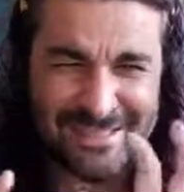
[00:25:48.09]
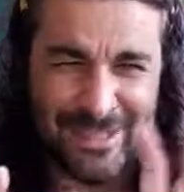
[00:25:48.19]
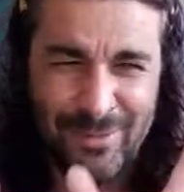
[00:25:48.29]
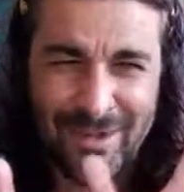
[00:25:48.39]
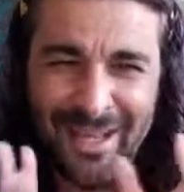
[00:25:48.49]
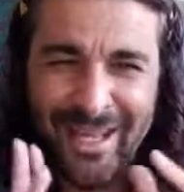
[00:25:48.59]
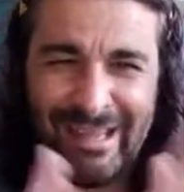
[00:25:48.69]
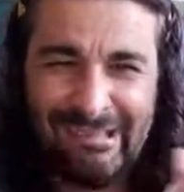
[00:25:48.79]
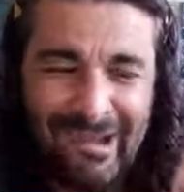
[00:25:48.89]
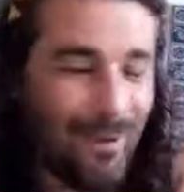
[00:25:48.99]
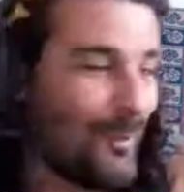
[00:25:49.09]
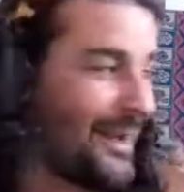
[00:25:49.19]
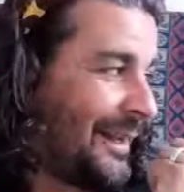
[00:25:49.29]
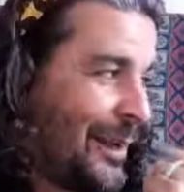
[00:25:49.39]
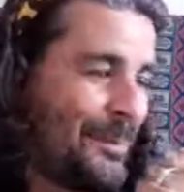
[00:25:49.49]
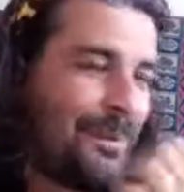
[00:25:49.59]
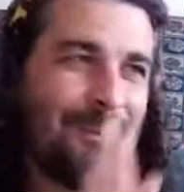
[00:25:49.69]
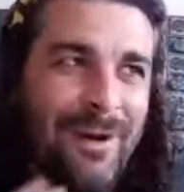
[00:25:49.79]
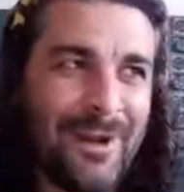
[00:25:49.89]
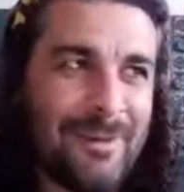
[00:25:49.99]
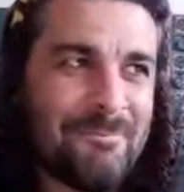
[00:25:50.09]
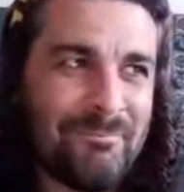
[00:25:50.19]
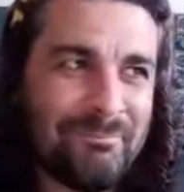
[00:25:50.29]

So when I open my